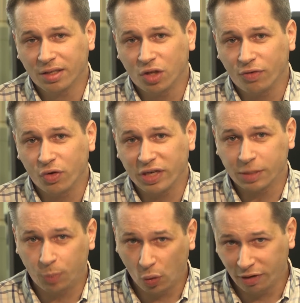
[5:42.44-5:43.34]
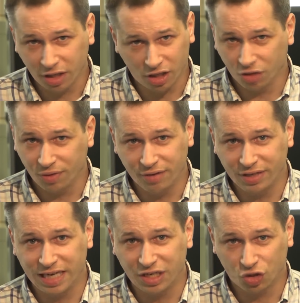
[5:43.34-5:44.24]
So if you're exploring a career
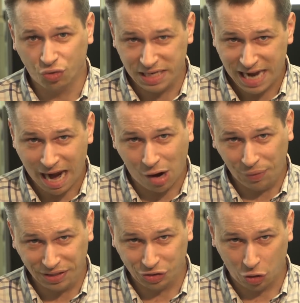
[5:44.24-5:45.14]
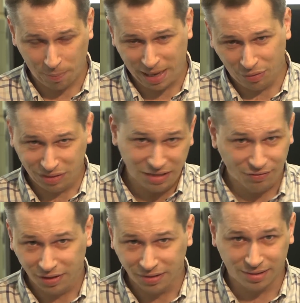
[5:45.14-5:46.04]
in dentistry now, it's not about
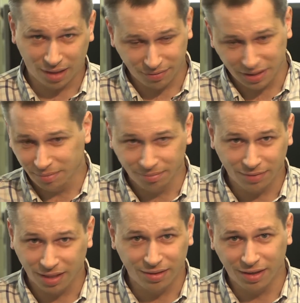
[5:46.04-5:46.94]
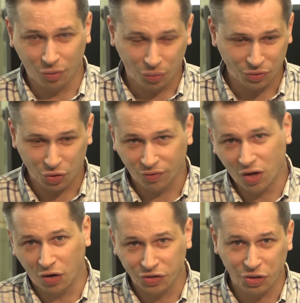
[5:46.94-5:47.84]
leaflets covered in, in little sort of
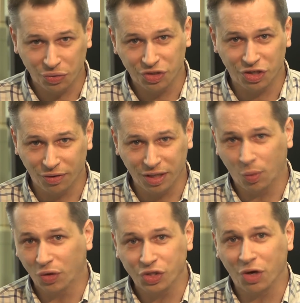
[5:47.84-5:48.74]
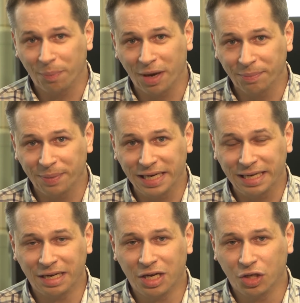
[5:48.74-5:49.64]
cartoons showing you what the job might
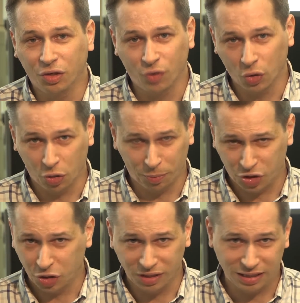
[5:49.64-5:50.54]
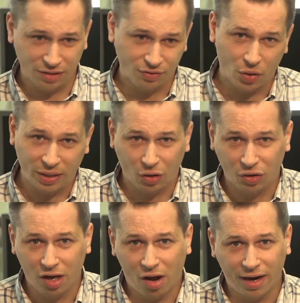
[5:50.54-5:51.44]
be. You've got the opportunity of going
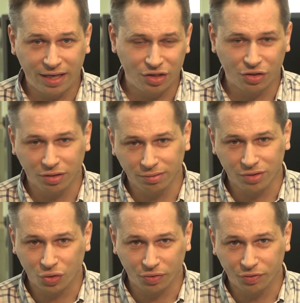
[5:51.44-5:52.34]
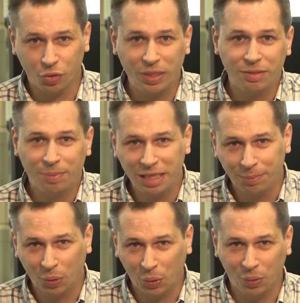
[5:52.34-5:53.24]
online, you can sort of tweet
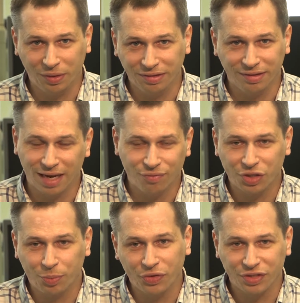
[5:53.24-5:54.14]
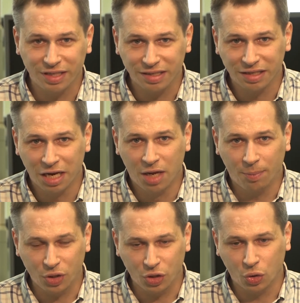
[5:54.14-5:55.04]
people and get responses,
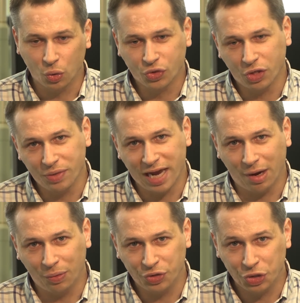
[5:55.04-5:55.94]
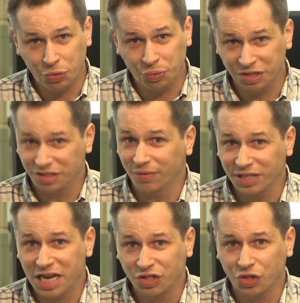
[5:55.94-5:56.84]
but you can also now do Discover
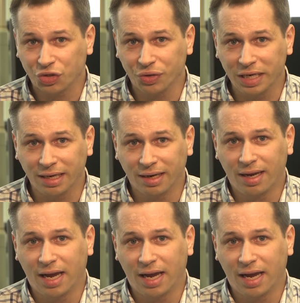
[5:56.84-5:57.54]
Dentistry